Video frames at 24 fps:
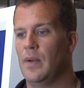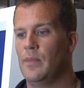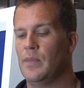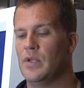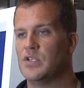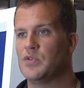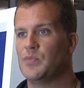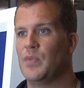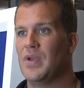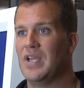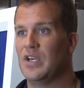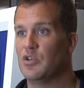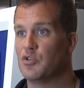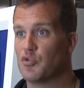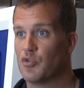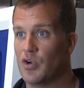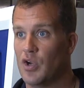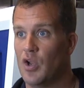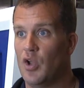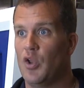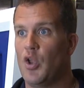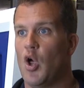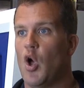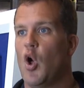is being
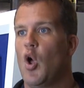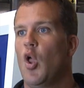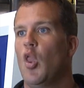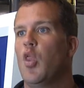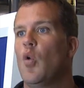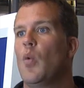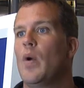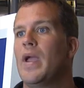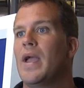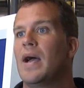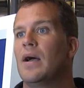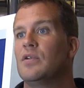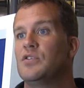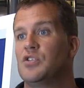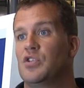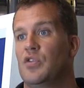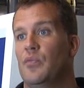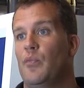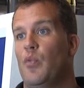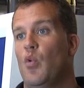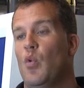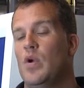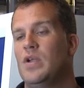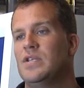drilled all the way out to
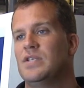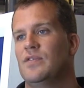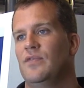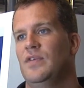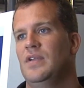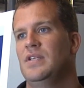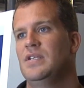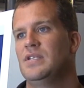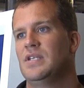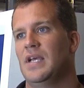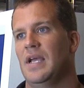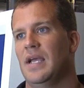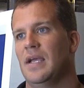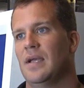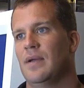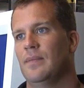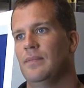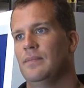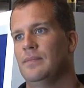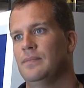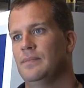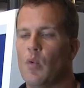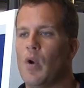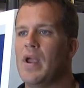the point of intake.
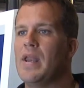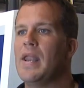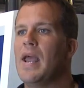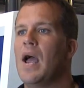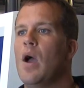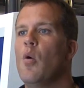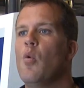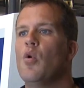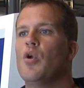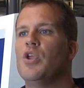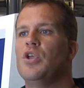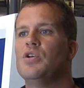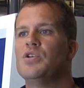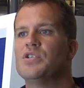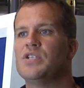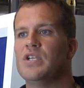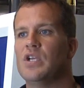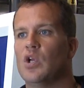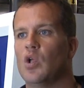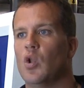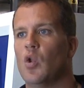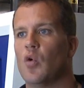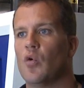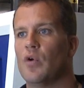Right now we're
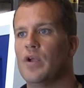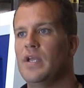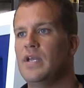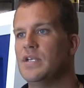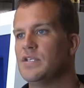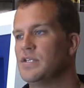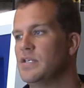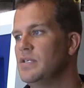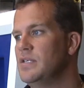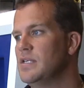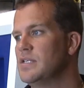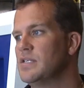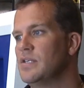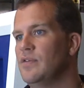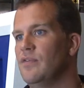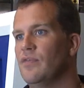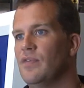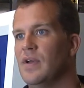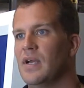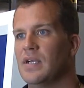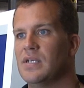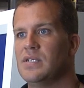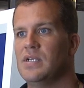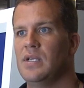using chlorine as a
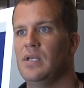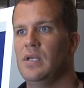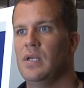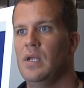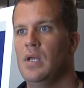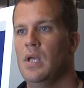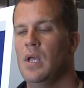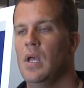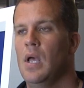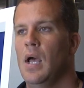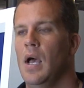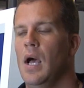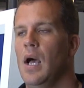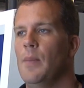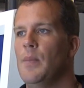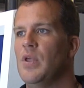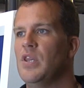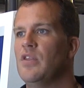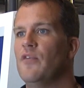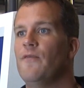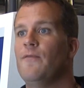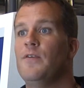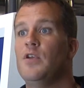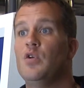disinfectant.
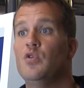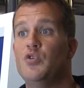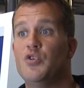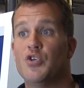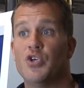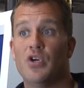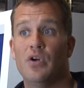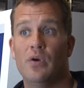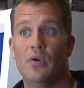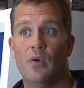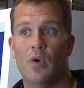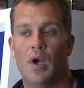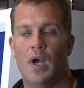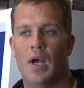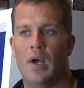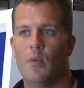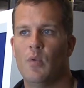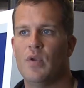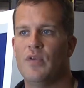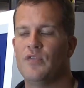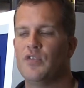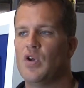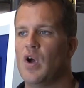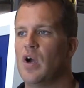In the future,
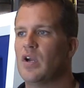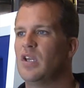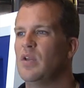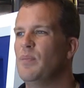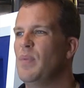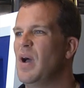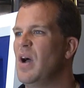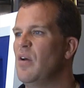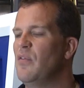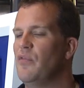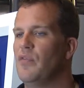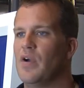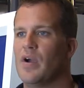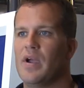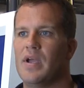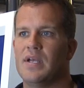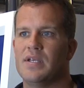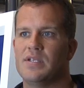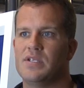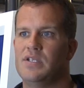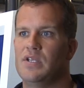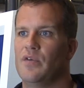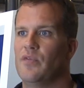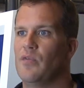we've talked about
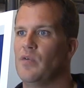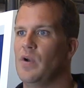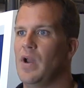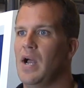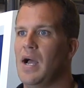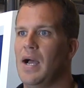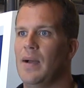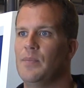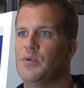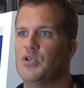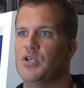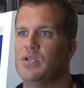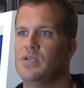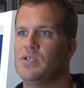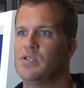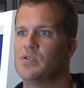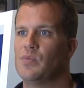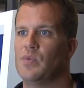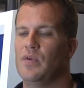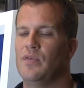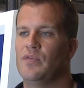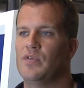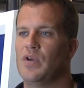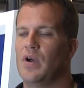various different
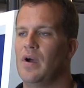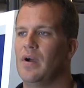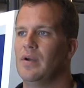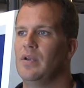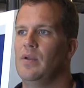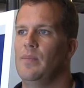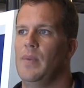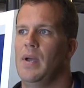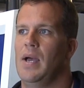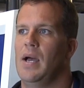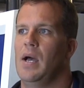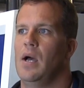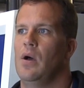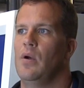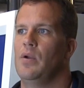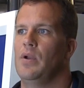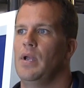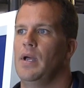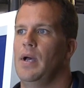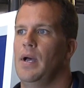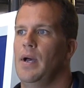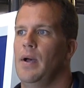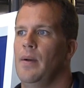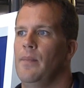options. We've talked
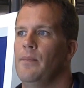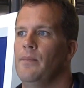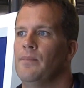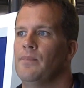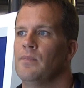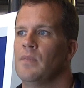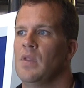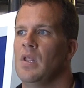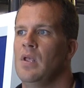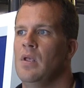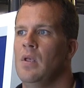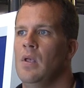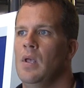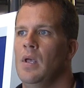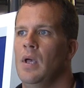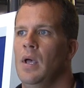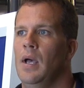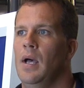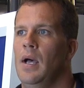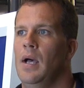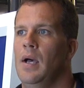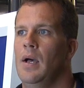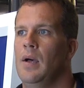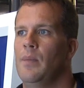about
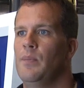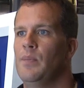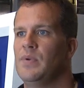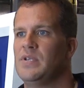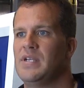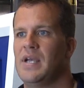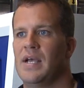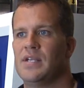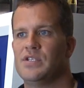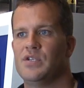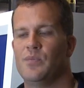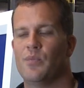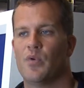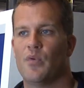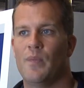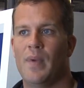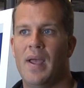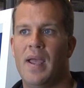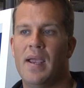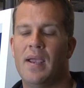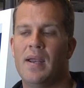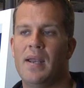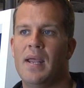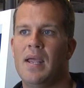potassium
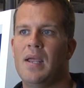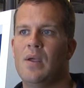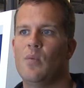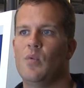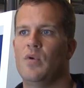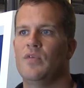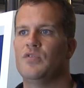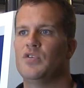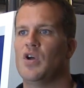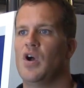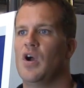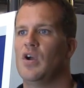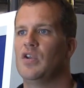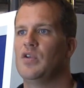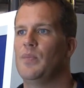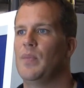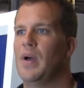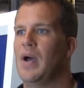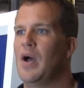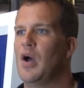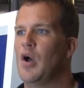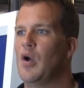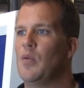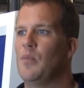permanganate, we've talked
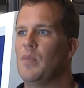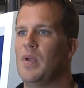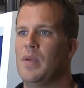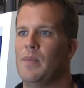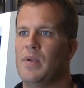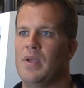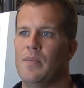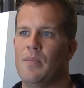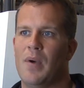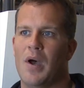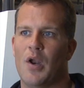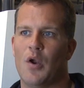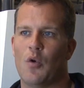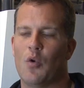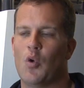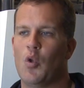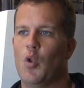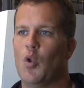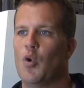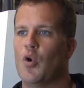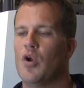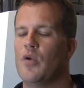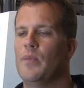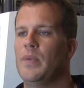about maybe
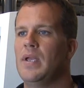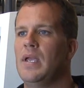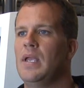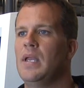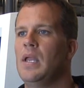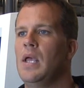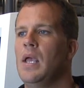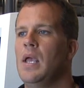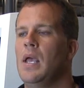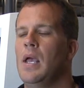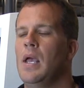monochloramine,